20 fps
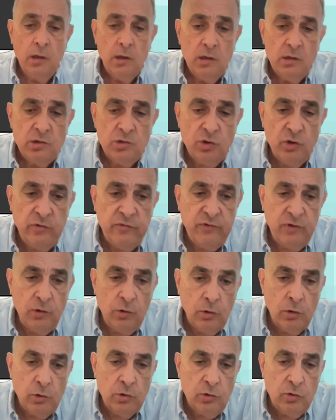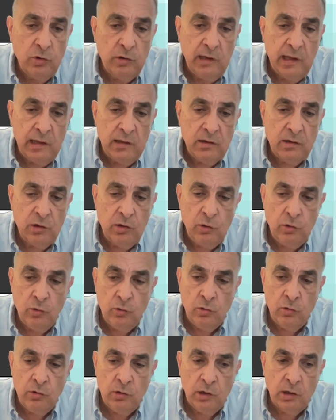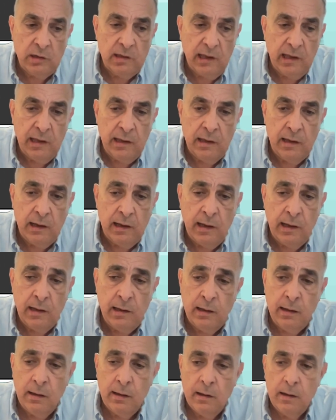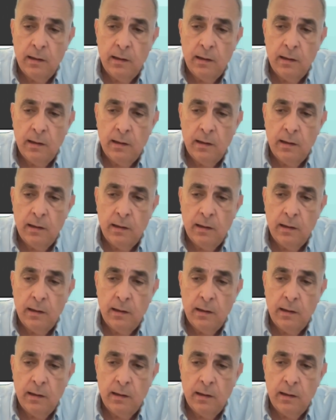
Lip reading: So if you go to netu.ai,